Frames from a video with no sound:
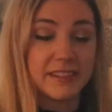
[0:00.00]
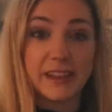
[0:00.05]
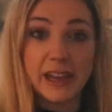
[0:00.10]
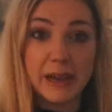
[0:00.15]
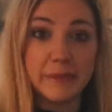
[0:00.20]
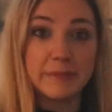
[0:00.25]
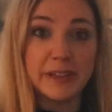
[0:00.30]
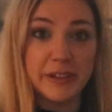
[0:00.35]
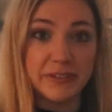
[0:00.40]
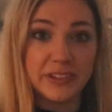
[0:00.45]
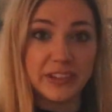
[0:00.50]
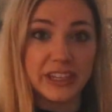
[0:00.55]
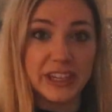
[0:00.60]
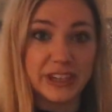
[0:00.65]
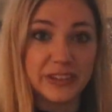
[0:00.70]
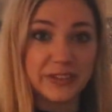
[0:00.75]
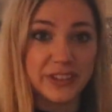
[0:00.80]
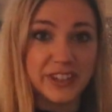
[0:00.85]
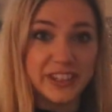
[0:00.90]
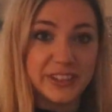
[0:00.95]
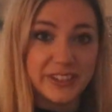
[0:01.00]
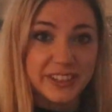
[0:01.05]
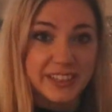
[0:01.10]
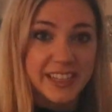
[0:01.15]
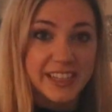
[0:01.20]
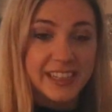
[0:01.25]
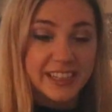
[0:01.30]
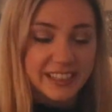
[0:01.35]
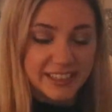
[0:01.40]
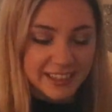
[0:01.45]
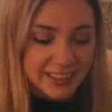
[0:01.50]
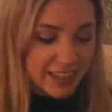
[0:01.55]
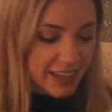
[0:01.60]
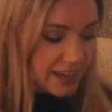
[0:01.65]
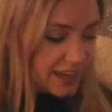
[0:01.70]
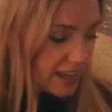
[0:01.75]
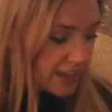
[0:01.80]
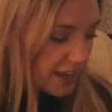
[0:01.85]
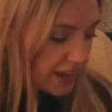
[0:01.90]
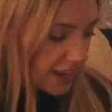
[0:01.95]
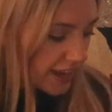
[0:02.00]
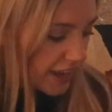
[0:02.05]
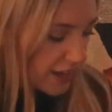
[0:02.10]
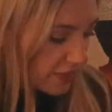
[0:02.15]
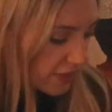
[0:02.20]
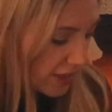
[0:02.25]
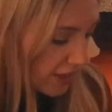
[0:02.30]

I'm definitely gonna reuse this. And